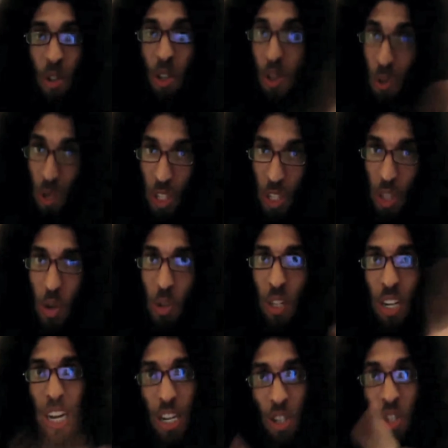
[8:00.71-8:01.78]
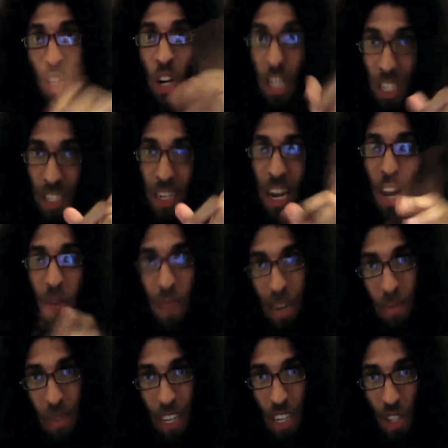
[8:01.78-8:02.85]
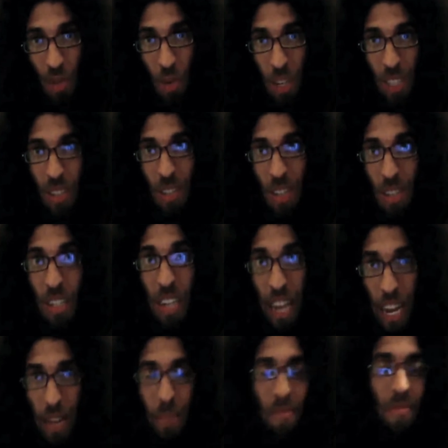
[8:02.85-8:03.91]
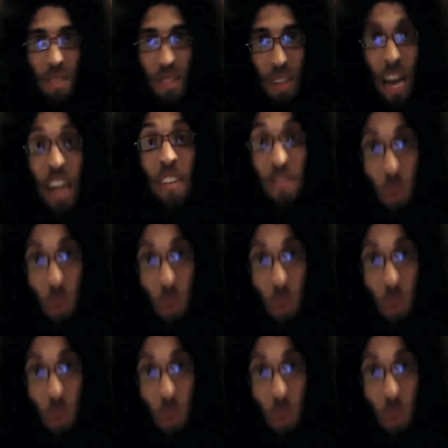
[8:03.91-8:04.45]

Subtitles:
including those that I just now made meetings with today. And of